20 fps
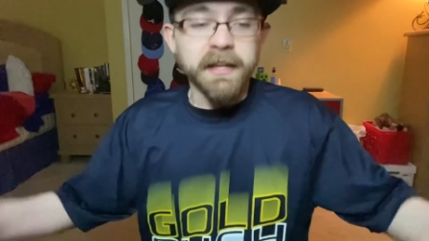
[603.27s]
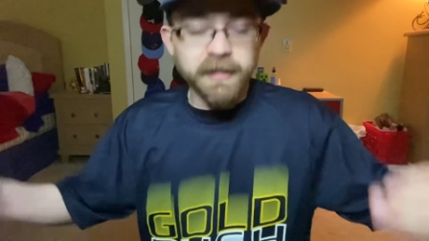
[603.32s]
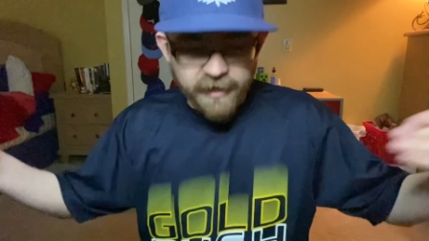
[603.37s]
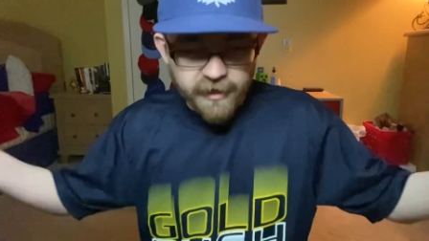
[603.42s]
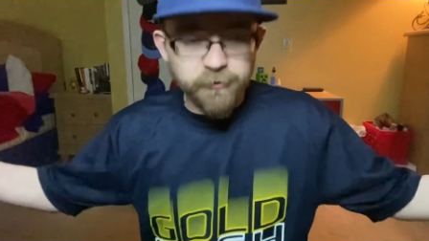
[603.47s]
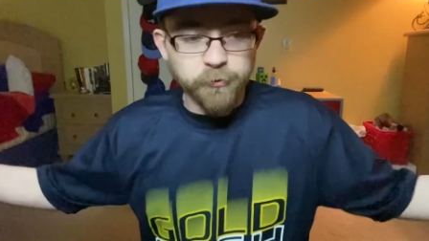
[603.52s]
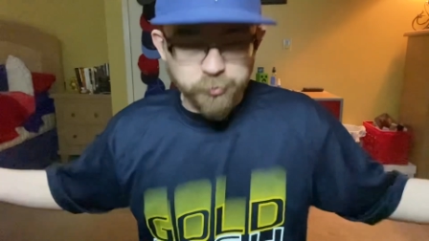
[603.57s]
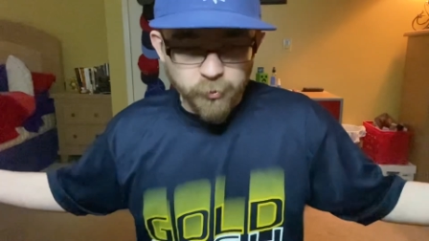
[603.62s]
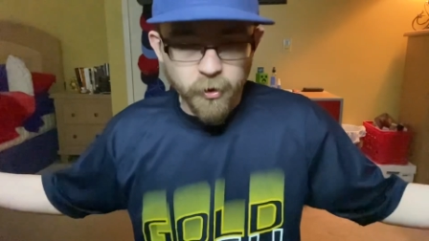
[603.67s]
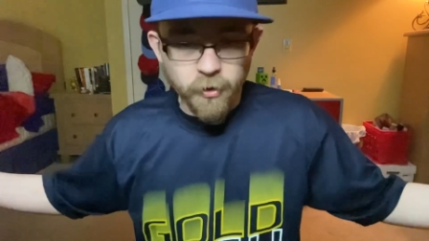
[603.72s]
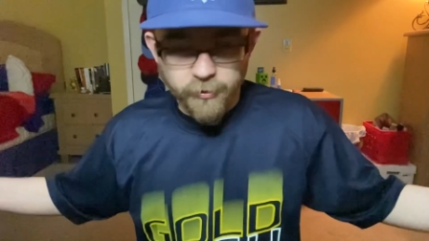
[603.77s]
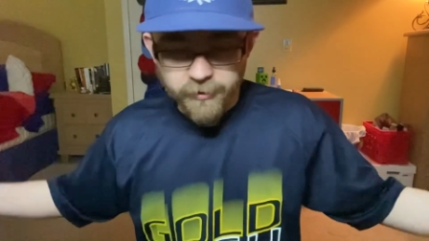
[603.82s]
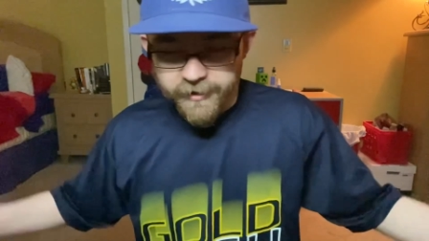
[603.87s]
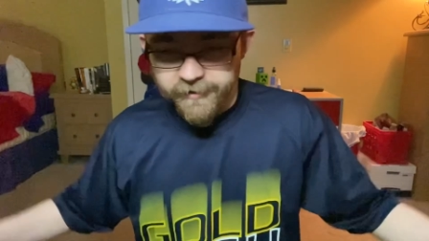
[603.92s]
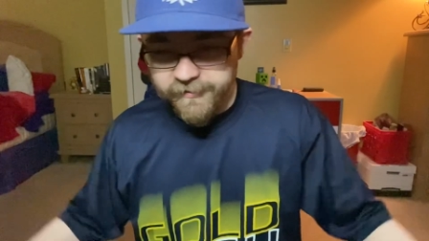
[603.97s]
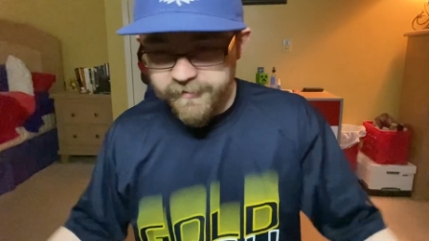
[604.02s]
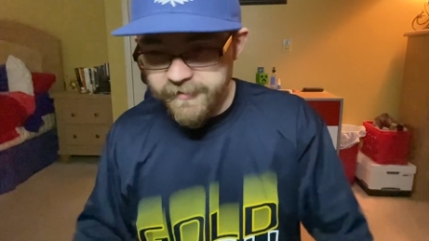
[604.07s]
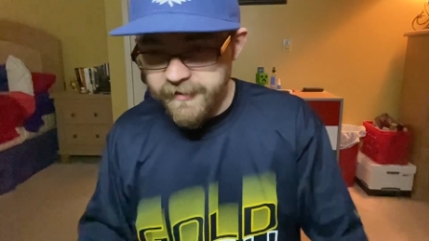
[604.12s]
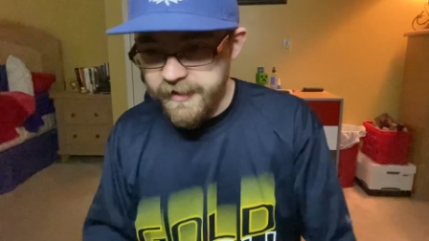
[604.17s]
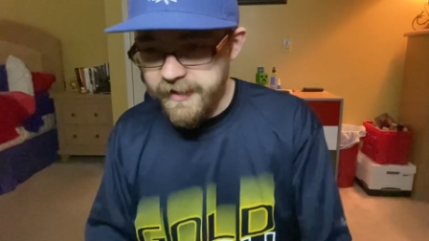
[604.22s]
Let's roll
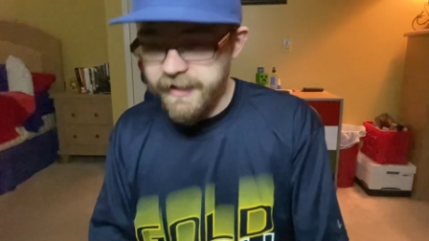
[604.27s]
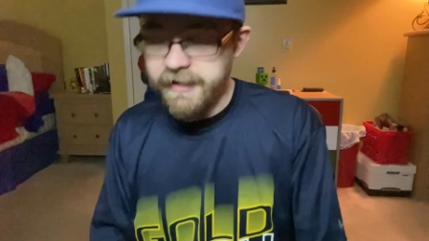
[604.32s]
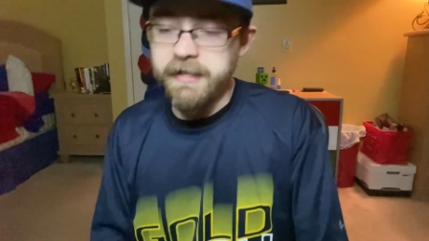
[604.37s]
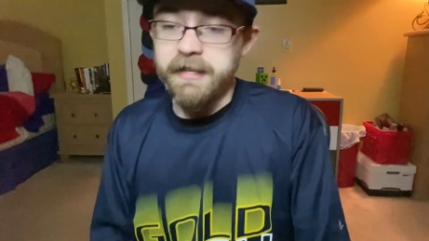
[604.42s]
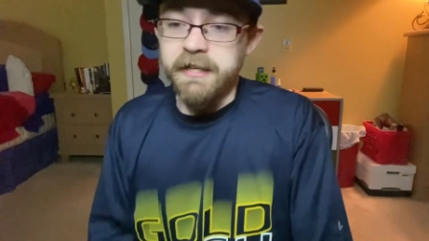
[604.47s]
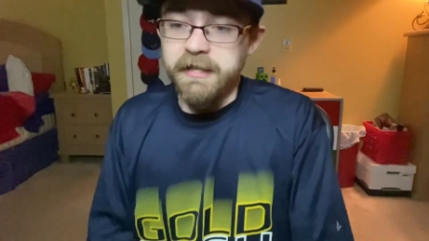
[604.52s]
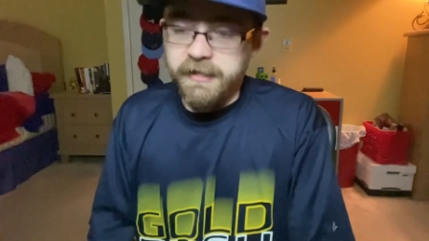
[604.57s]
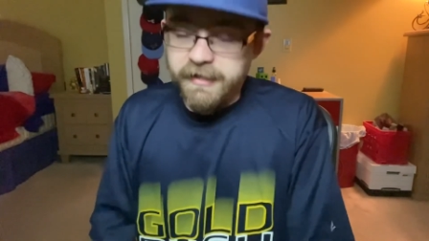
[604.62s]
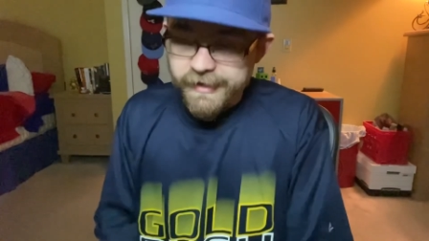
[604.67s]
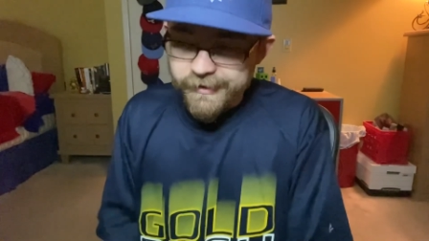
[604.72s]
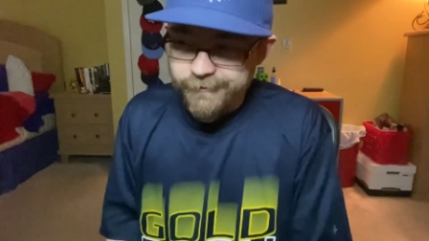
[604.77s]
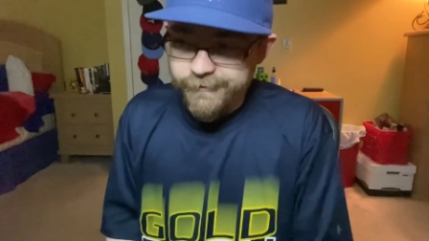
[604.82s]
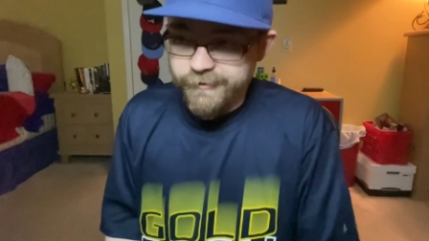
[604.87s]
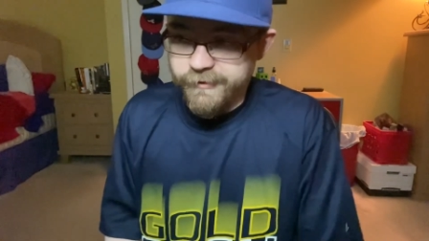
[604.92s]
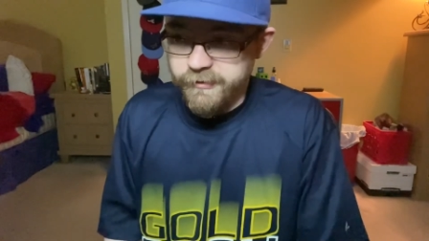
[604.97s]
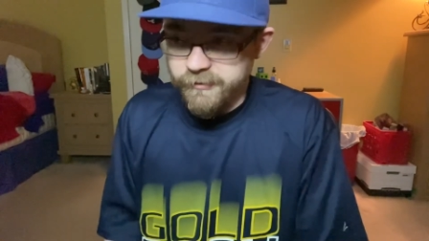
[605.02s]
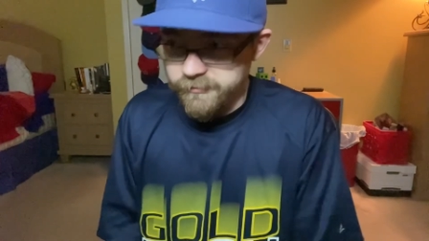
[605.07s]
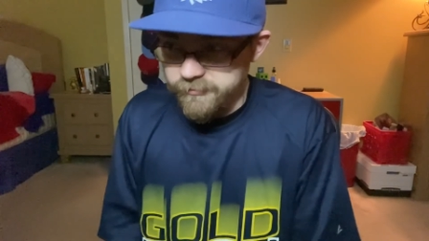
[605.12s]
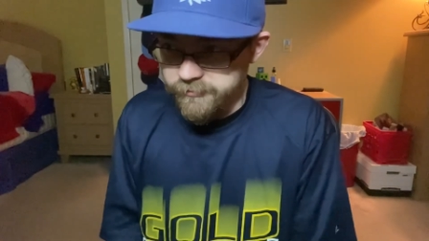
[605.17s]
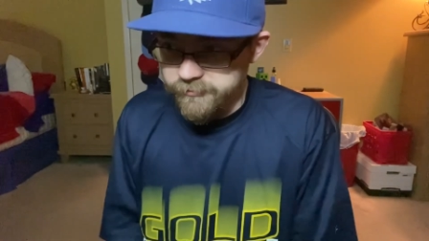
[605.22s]
this thing. Even
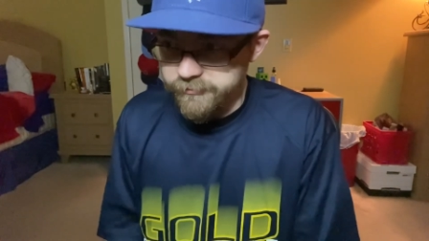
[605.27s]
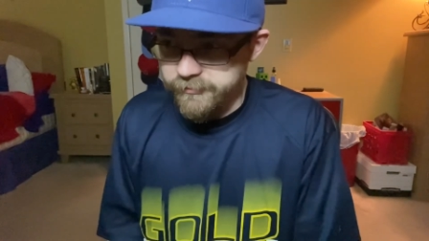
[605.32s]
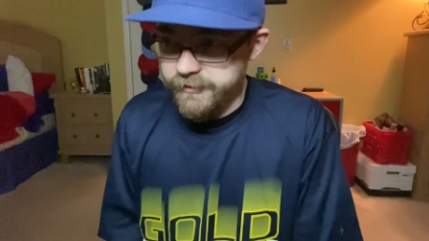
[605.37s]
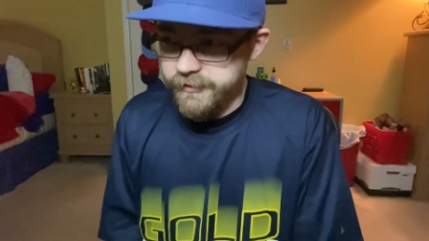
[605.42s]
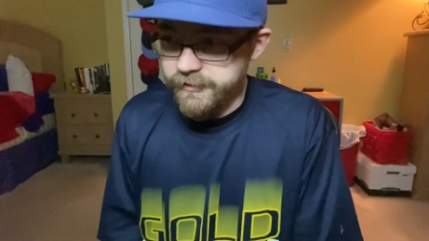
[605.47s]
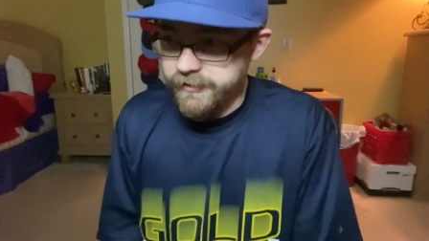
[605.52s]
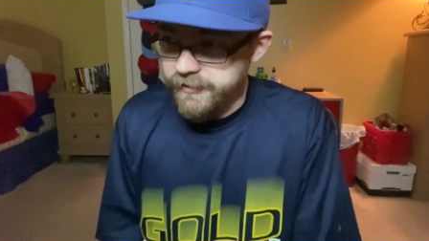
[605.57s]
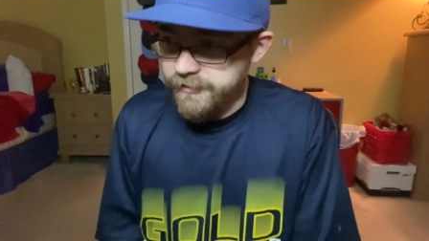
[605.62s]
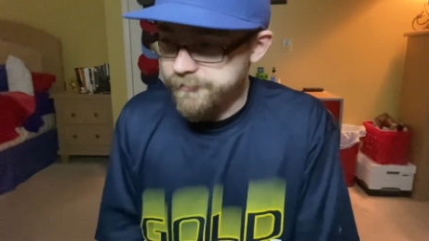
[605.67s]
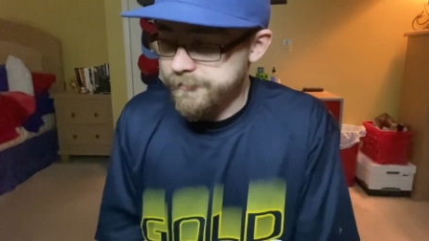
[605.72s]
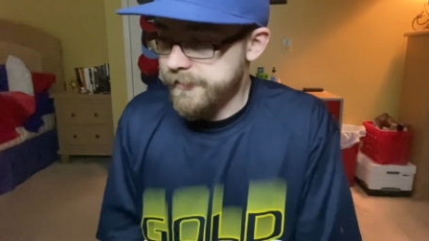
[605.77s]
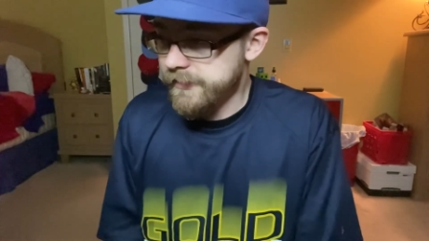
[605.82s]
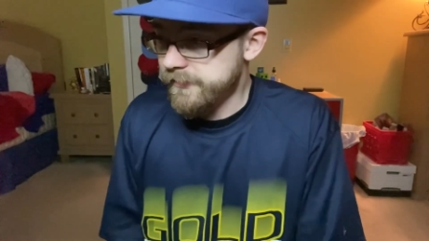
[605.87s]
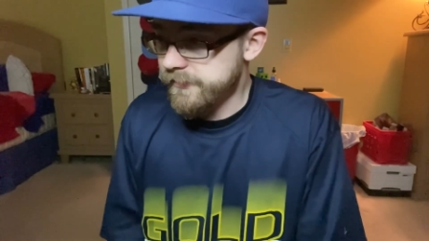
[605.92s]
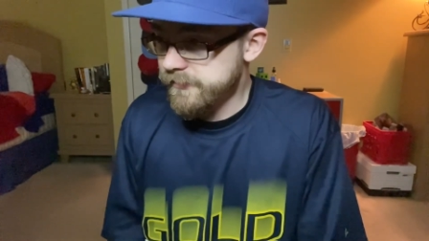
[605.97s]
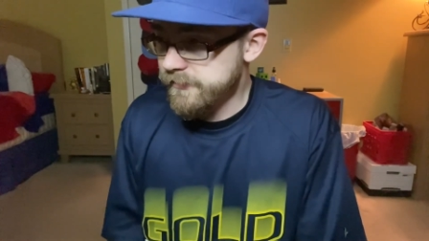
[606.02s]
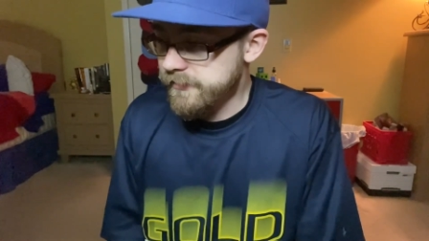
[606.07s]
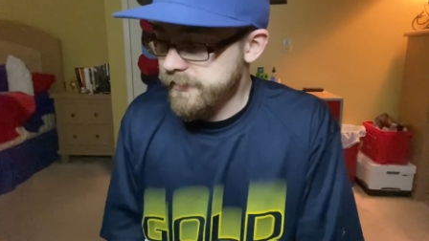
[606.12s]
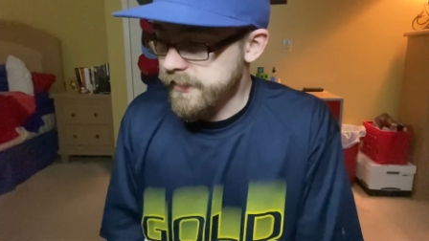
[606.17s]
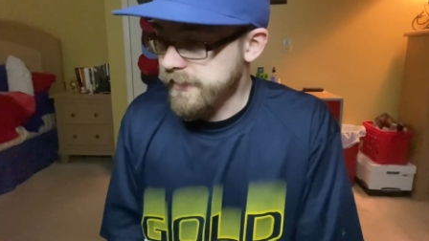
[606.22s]
though really the
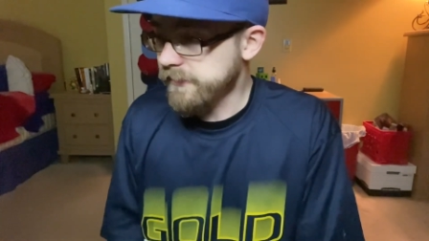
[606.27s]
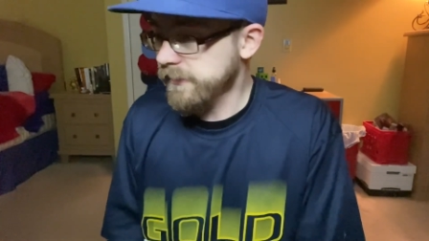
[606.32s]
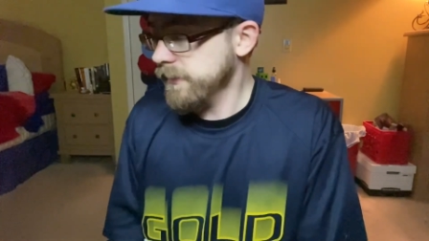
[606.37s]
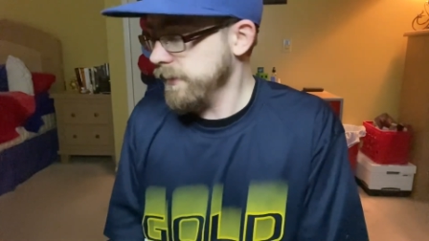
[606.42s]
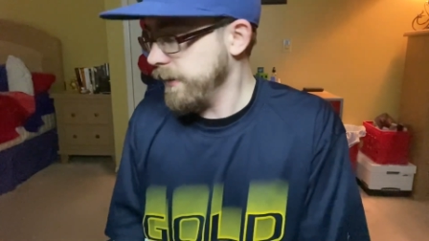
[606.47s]
best thing that